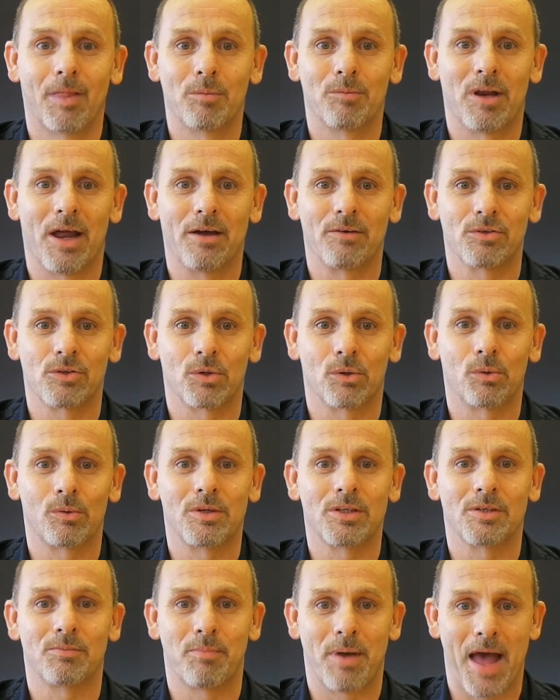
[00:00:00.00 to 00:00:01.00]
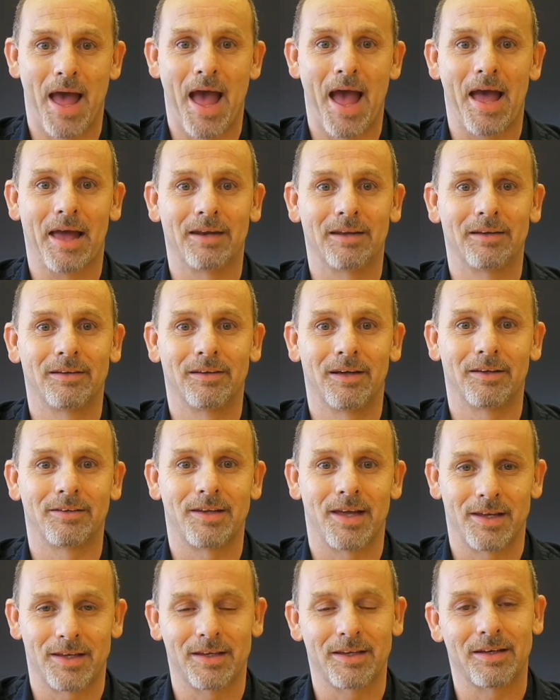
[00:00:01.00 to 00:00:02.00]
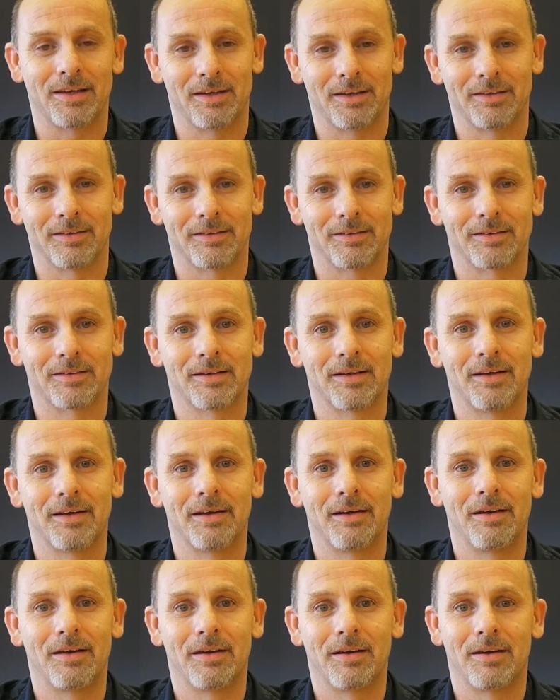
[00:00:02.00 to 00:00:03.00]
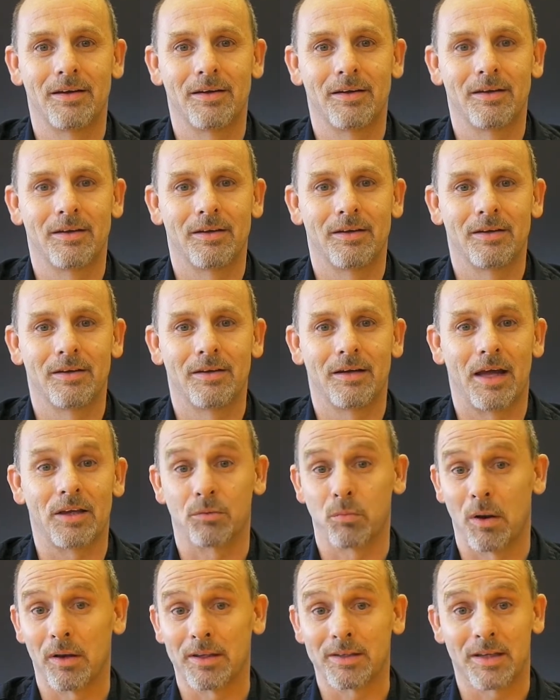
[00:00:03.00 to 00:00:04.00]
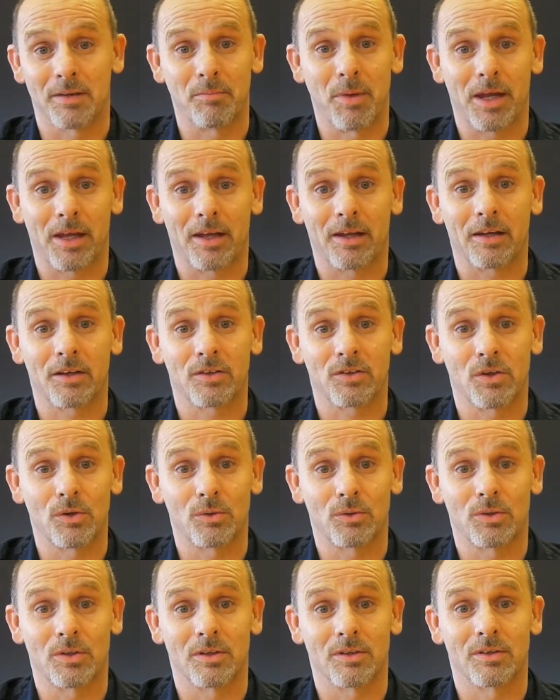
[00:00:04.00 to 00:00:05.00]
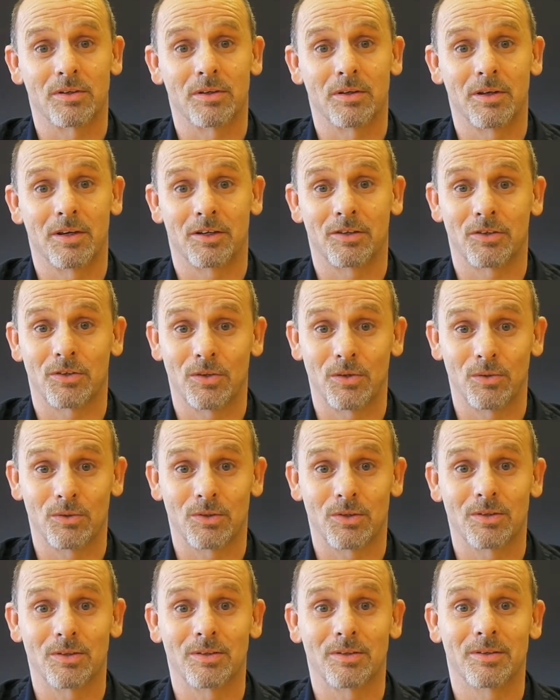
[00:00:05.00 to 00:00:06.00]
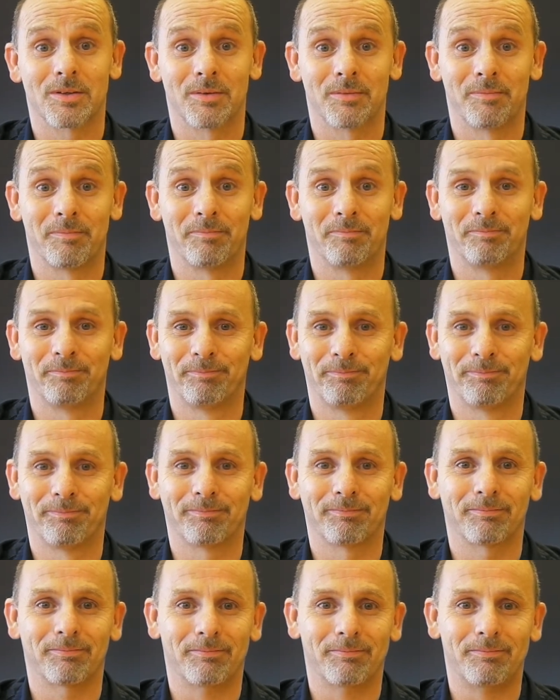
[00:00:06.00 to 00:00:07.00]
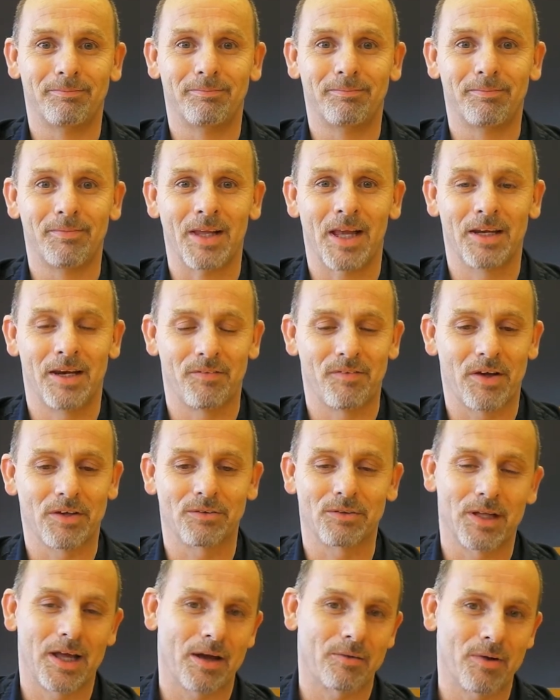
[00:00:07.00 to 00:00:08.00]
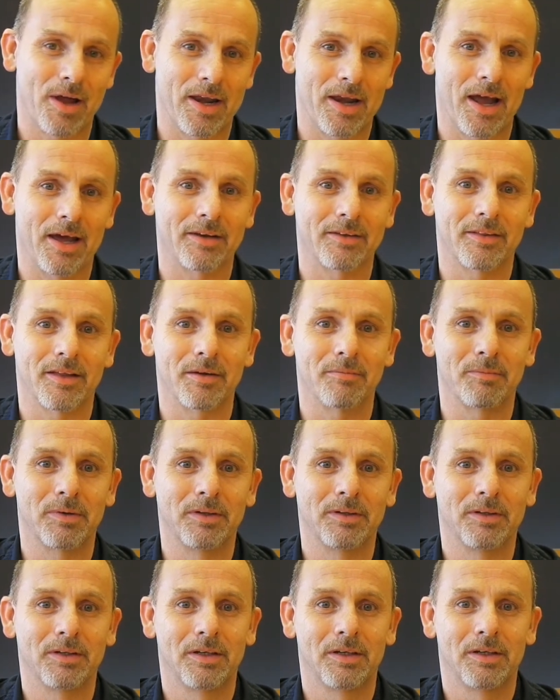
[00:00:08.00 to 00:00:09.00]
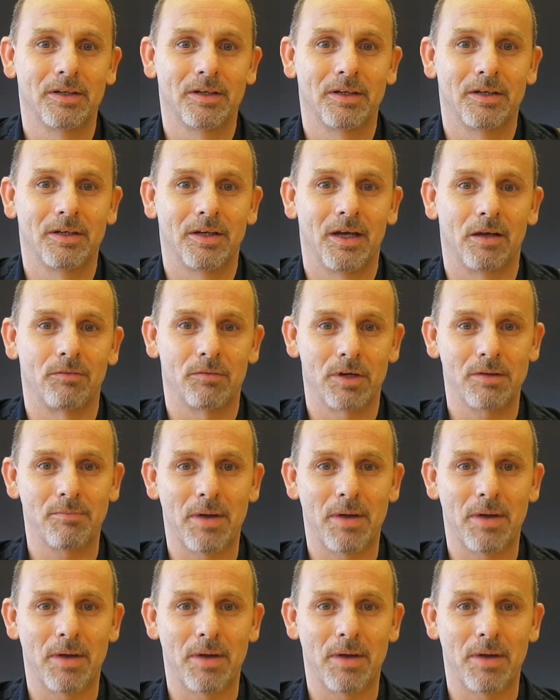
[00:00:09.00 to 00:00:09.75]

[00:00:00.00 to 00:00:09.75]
But I was always bad at taking hints, as well as at making excuses. And eventually I ran out of them. And we